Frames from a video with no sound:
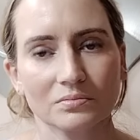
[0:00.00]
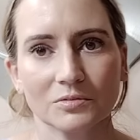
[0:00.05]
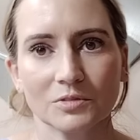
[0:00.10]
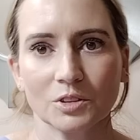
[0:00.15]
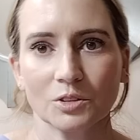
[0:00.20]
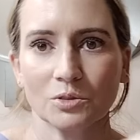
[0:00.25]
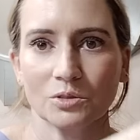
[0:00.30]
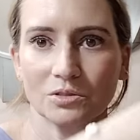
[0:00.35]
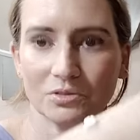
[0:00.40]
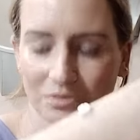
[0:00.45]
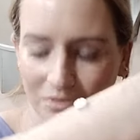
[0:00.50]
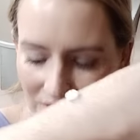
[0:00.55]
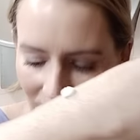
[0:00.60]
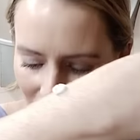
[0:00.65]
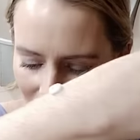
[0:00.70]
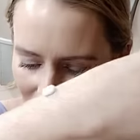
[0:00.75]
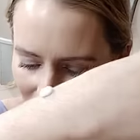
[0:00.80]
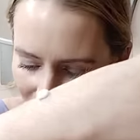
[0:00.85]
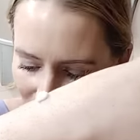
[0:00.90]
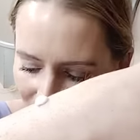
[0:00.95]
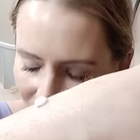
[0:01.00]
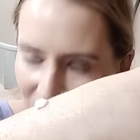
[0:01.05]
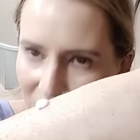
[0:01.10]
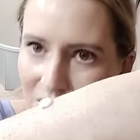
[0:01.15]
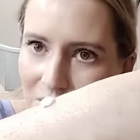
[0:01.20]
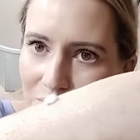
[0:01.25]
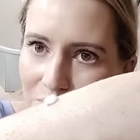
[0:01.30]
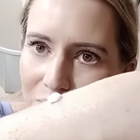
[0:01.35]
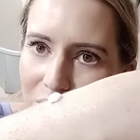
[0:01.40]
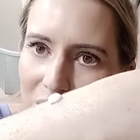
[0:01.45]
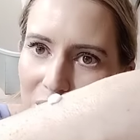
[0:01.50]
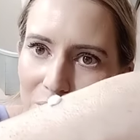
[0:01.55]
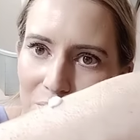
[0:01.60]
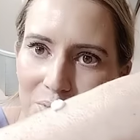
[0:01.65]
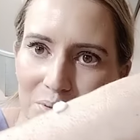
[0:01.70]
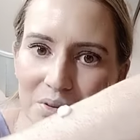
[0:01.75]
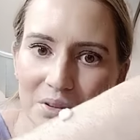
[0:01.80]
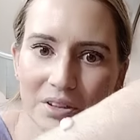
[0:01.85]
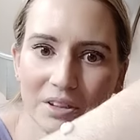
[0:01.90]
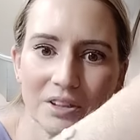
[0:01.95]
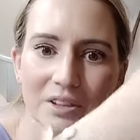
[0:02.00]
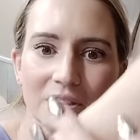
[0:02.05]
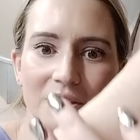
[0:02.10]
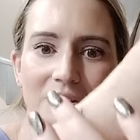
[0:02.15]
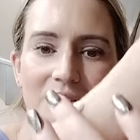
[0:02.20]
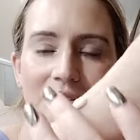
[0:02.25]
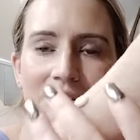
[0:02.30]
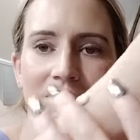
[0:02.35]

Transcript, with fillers: Oof, that was a big pump there.